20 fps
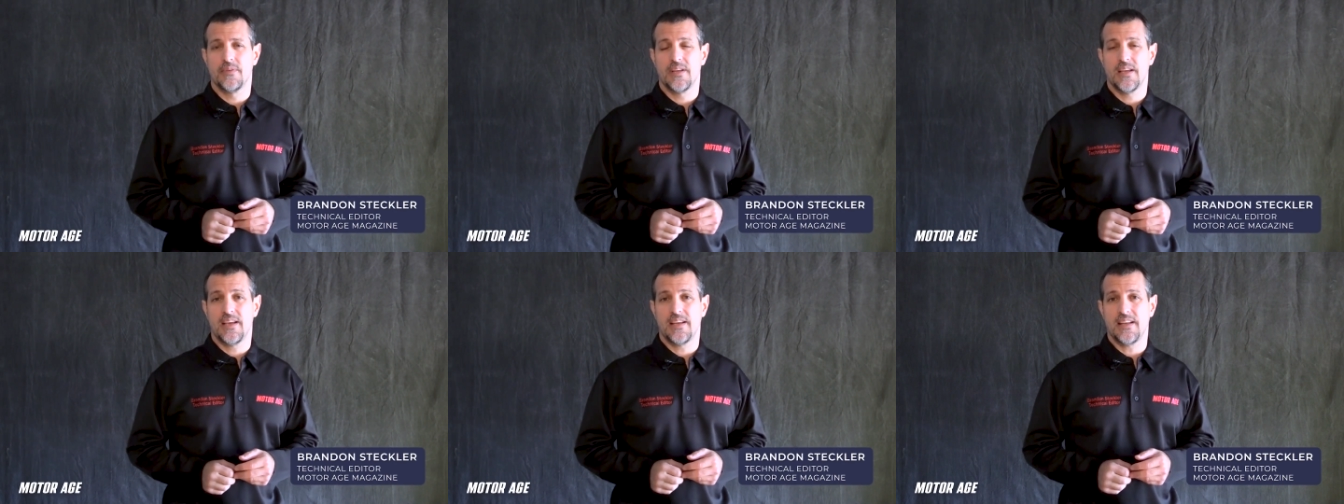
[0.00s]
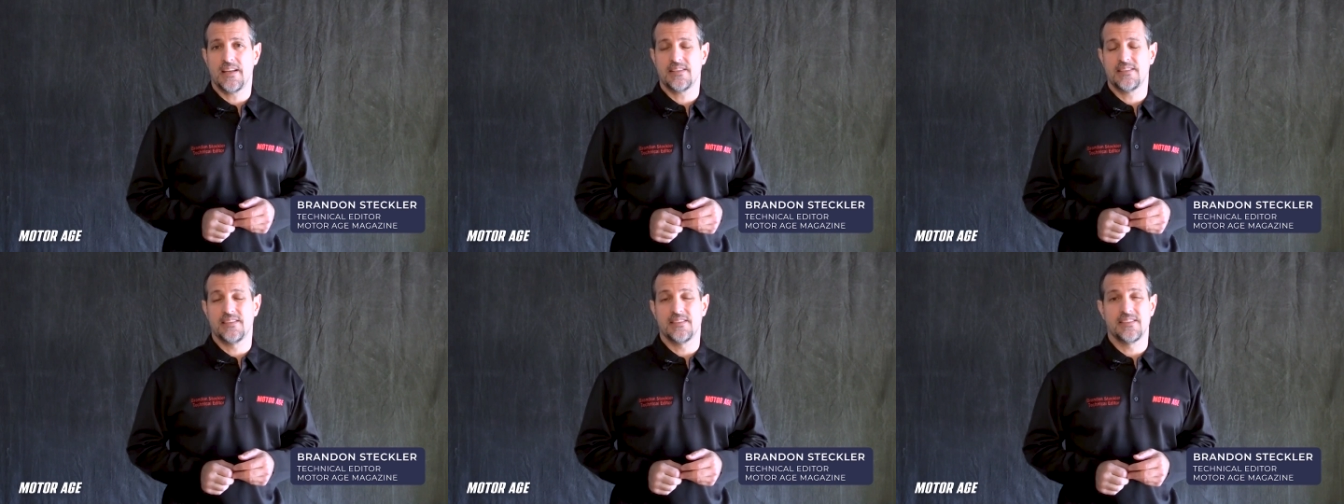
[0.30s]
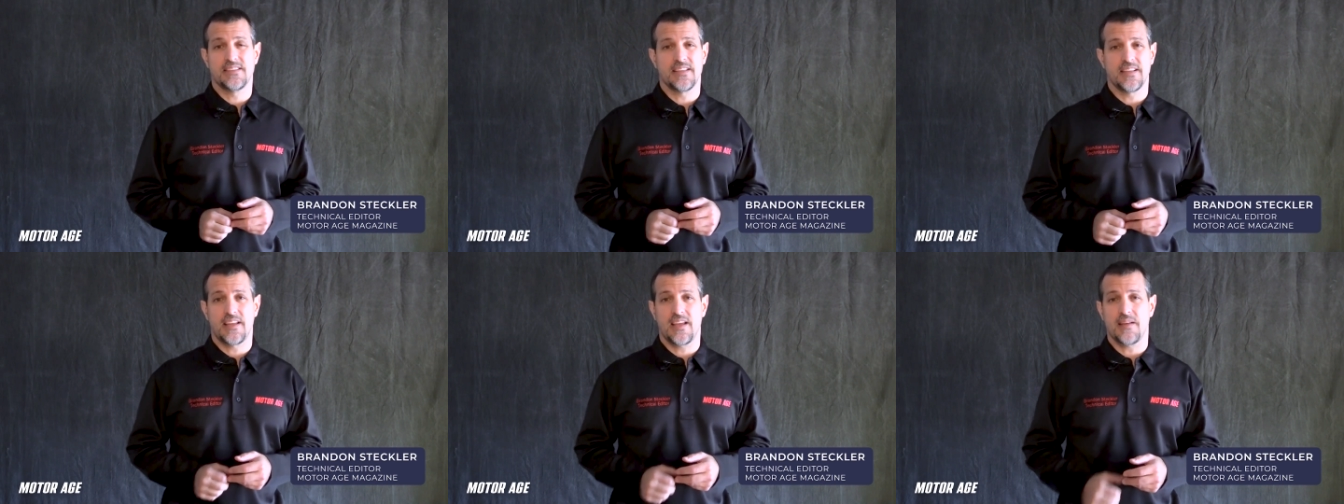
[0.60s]
in essence
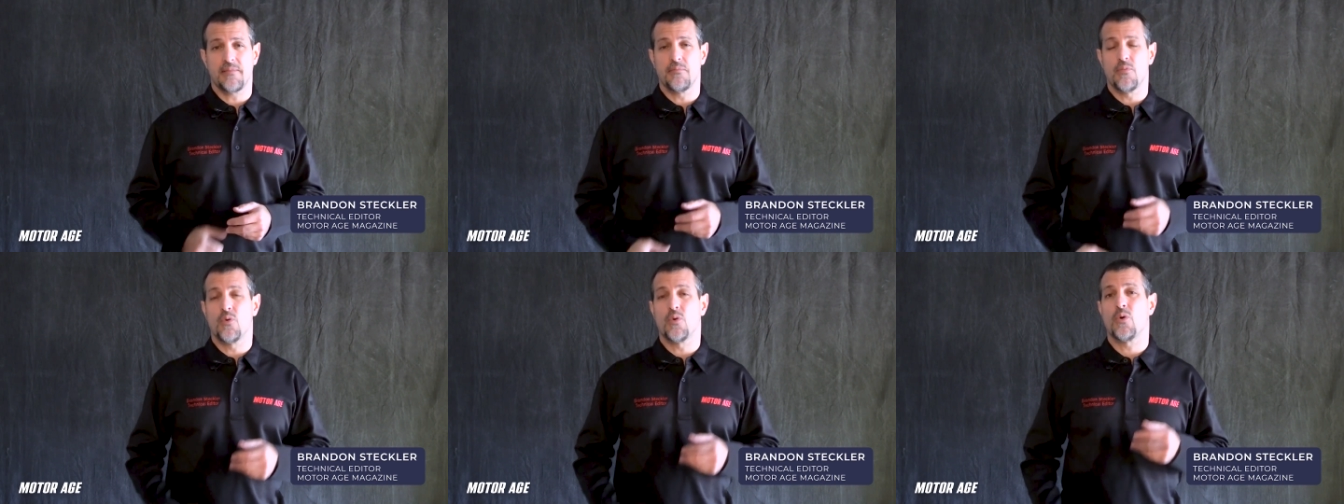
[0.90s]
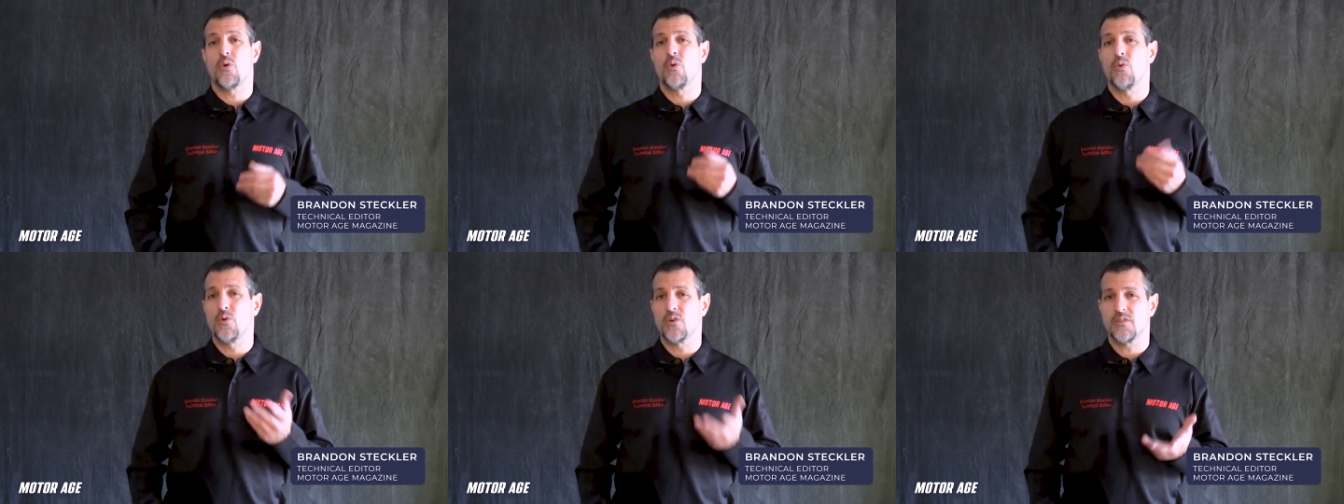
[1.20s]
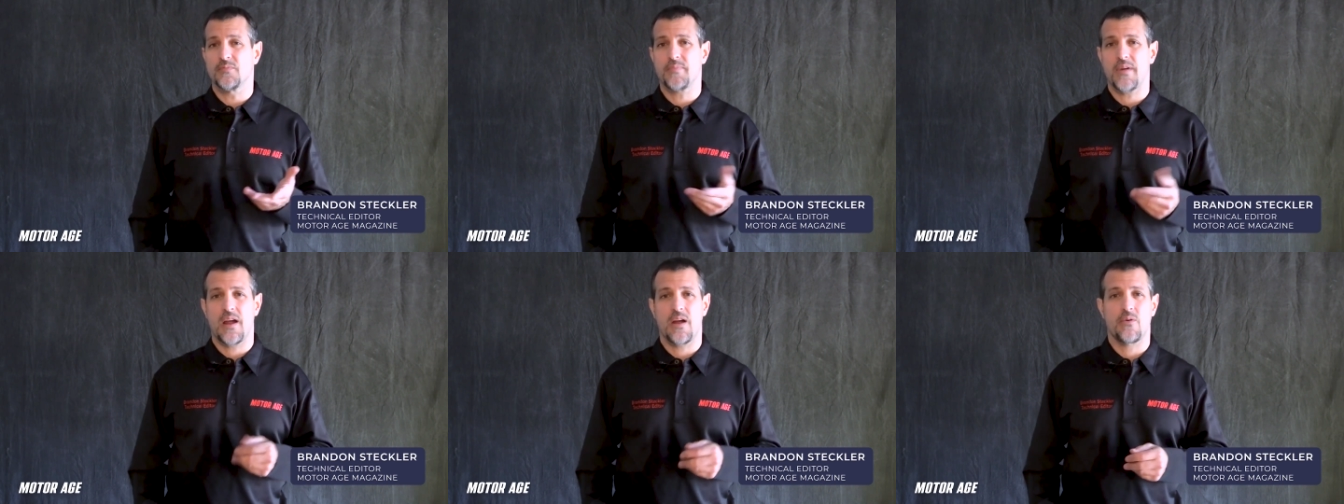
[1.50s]
to get more
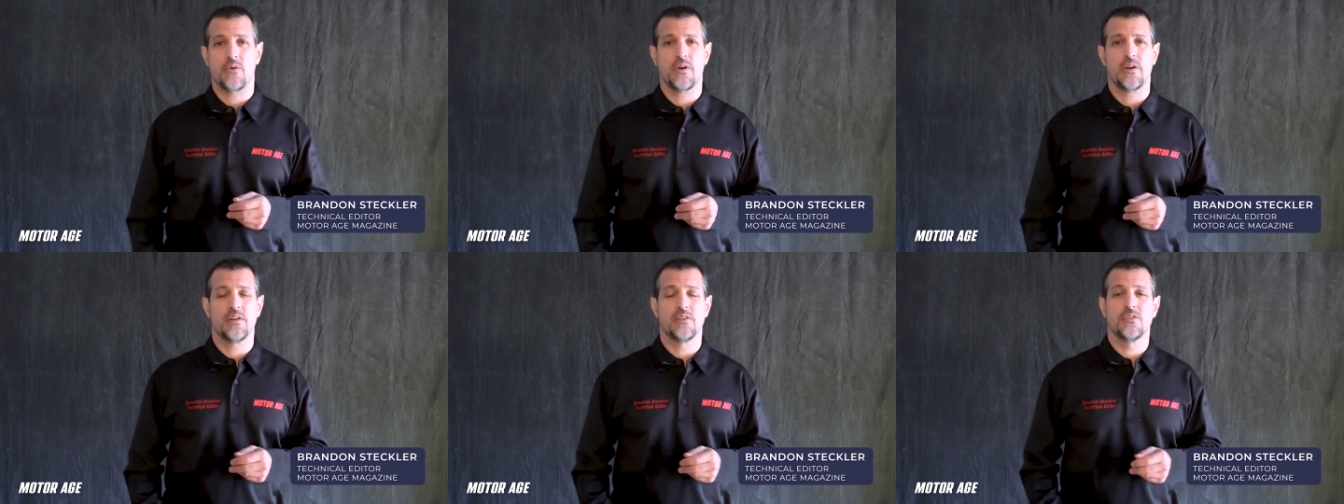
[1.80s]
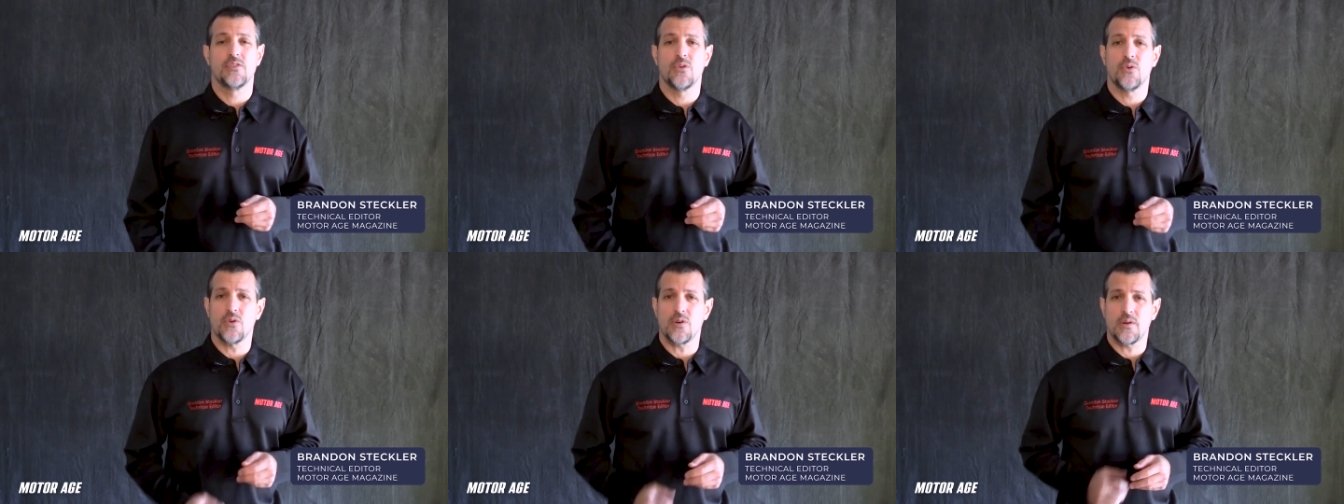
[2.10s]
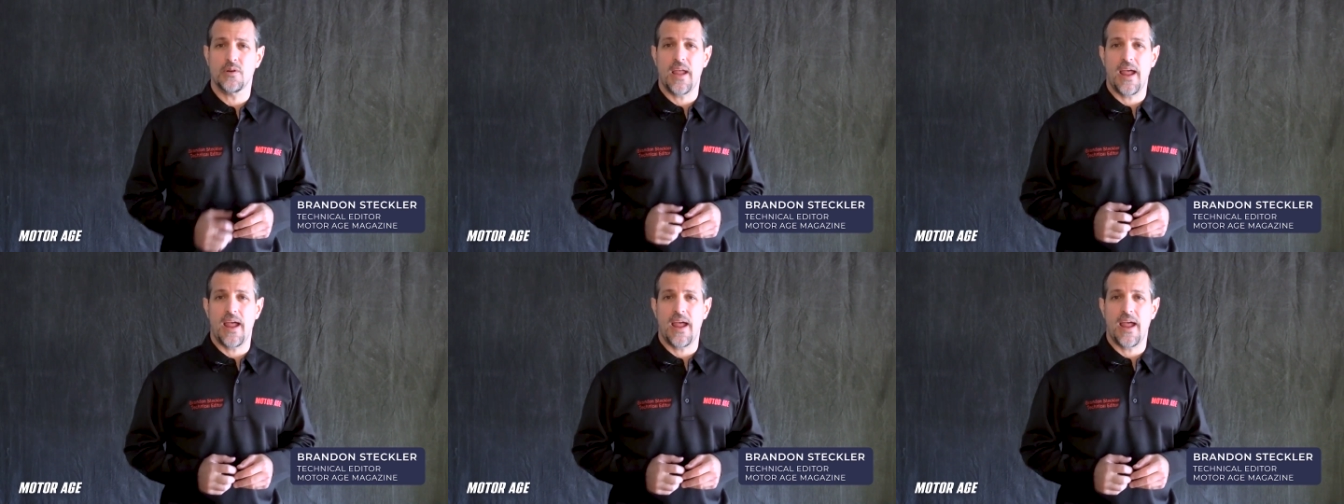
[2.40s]
horsepower and torque